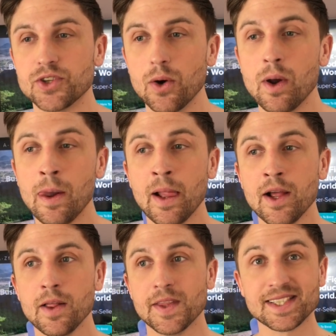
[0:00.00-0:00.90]
So
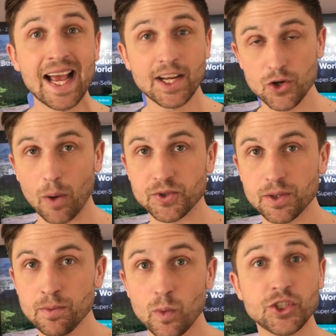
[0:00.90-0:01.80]
the second
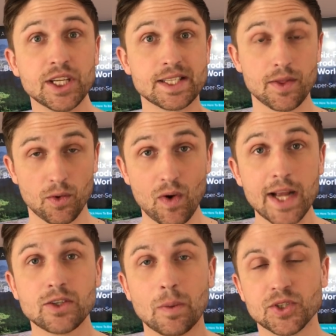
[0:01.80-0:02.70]
option, which is the
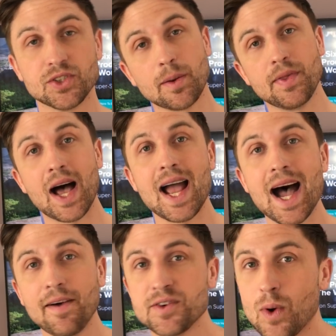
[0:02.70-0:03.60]
right option, something that I
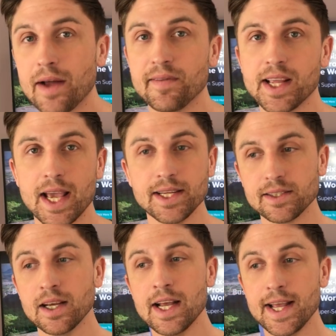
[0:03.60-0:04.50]
have to advocate,
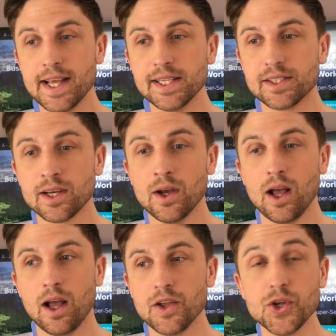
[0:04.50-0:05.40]
is
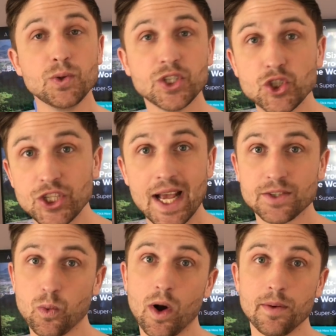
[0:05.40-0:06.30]
using
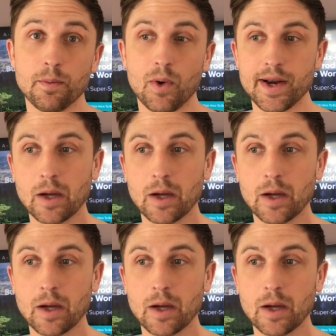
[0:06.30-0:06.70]
GS1, right?